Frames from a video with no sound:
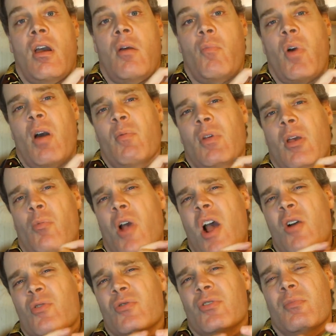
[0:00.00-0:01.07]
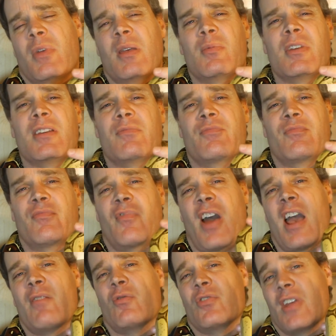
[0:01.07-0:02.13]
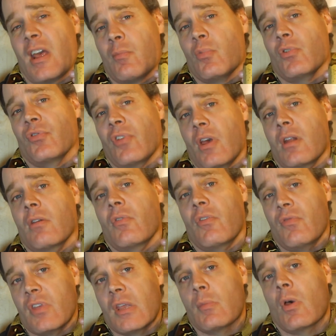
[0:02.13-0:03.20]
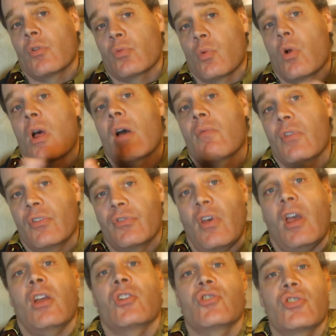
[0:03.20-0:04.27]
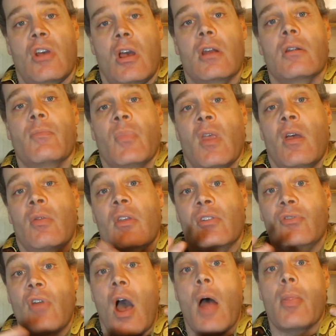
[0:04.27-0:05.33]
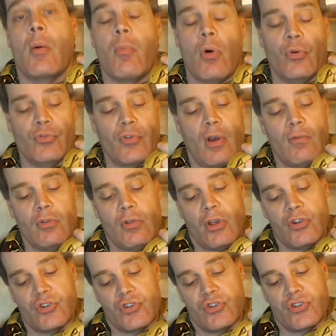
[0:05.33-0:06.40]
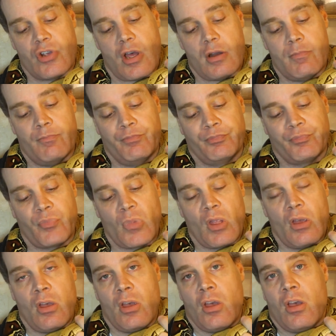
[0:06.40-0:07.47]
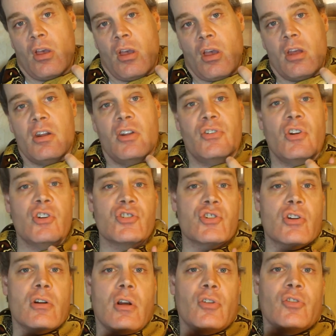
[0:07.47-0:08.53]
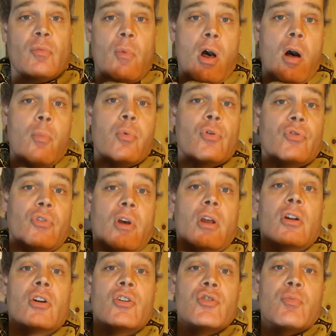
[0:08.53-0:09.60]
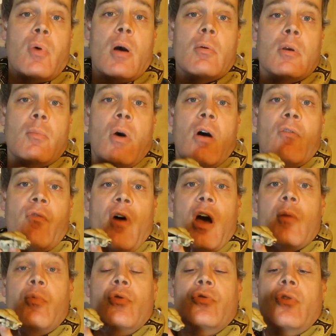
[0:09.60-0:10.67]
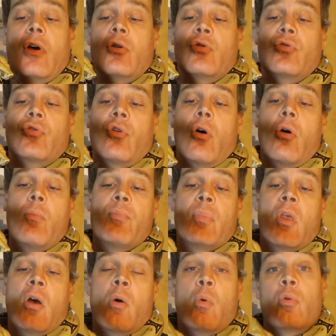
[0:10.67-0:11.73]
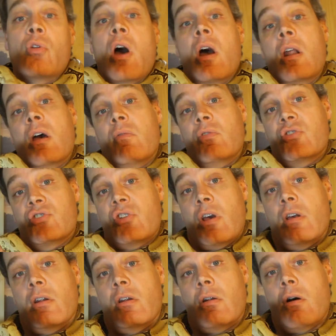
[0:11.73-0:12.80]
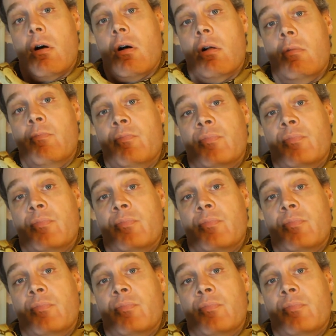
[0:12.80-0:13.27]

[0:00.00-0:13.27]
probably around maybe 5 or 10% of the females will have the second shed that's not the post-ovulation shed. In addition, a small percentage, probably about 5% or so, will not have a shed at all.